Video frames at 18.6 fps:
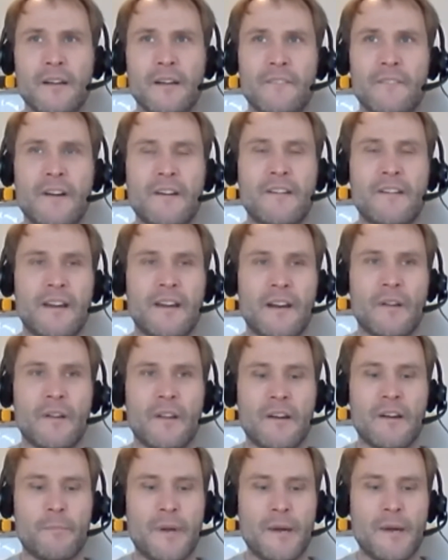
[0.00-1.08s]
focusing on
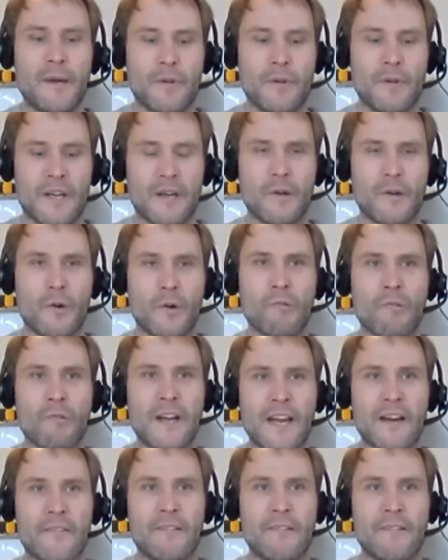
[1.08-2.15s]
those people that
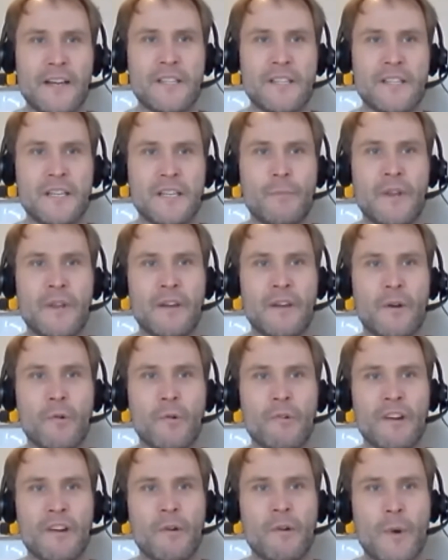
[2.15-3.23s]
already have a relationship with you,
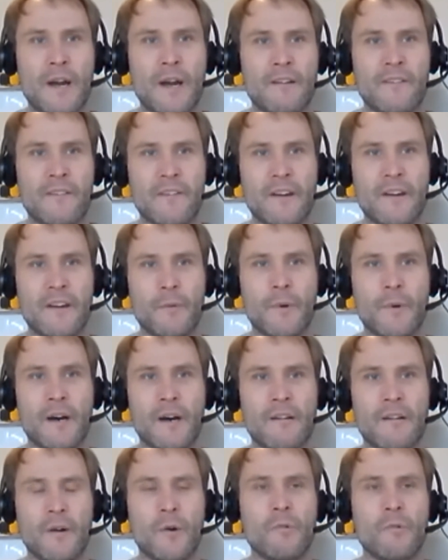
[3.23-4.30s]
already aware of who you
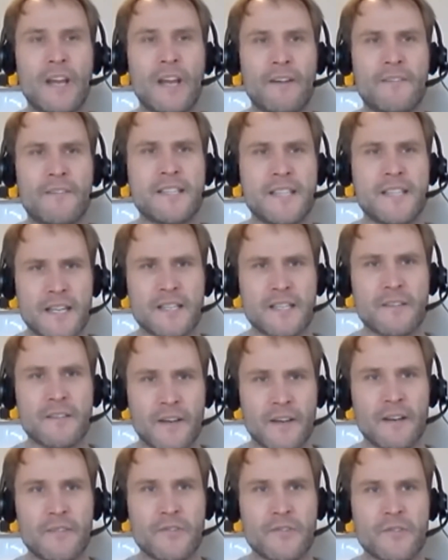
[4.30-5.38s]
are, already have a sense of
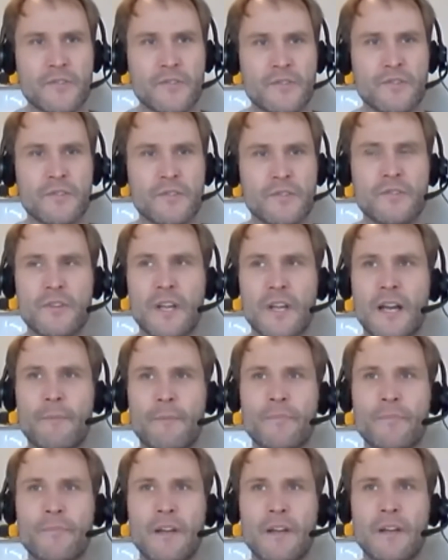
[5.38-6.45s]
kind
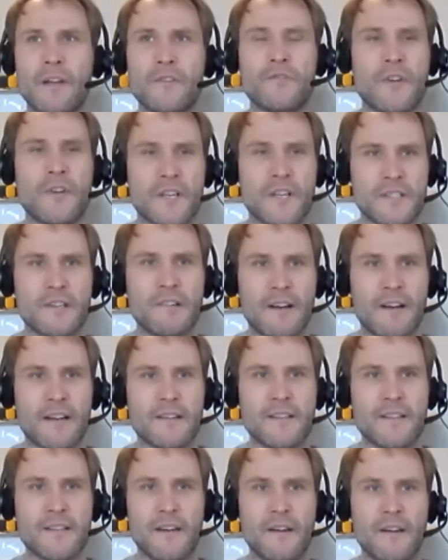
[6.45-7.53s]
of trust and
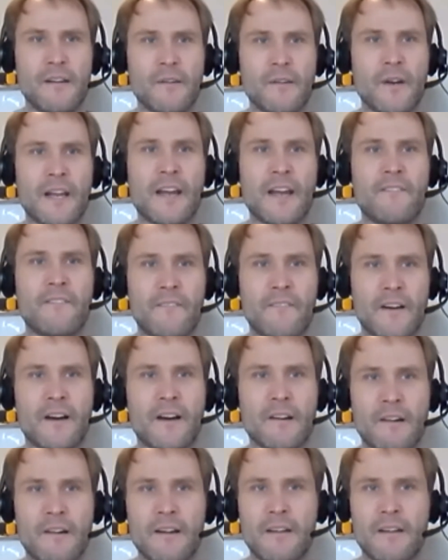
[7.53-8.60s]
gratitude, you're going to get
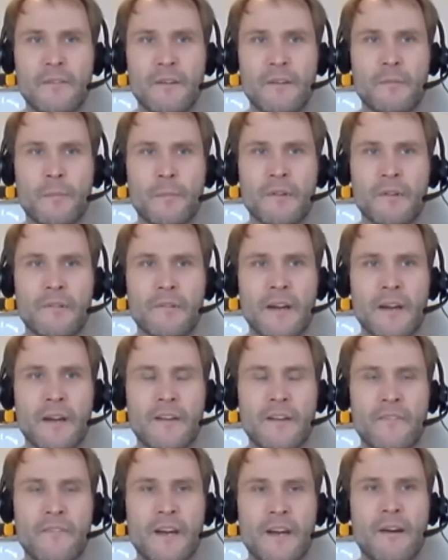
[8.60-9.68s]
far greater response rate than
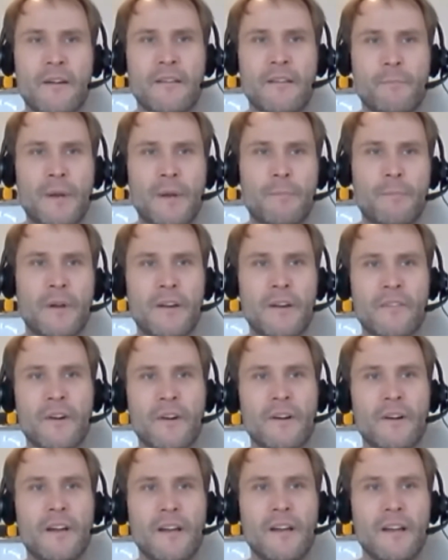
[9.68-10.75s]
if you go to people who've
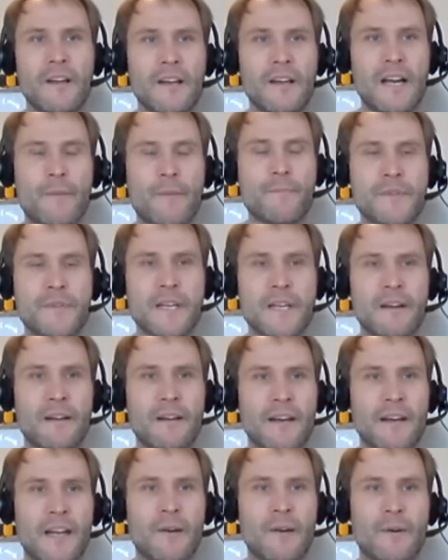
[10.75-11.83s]
got
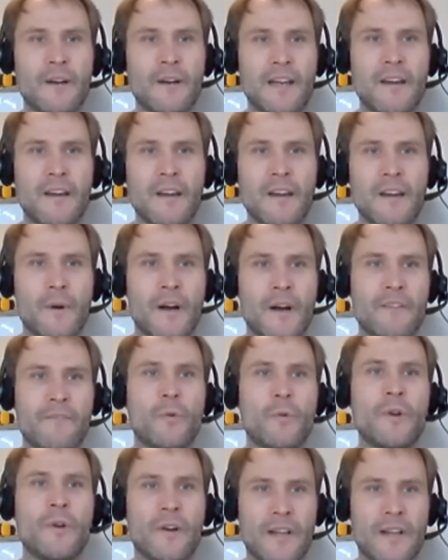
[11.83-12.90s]
absolutely no idea who you are, and you've
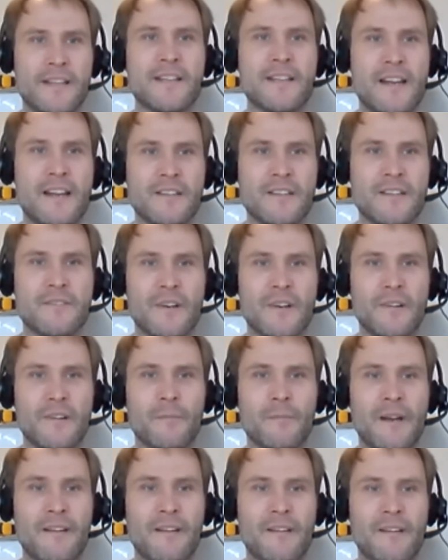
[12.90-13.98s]
already got that challenge of trying to
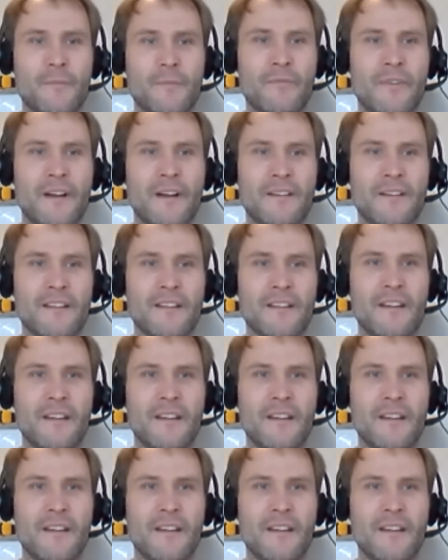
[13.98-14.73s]
explain to them first,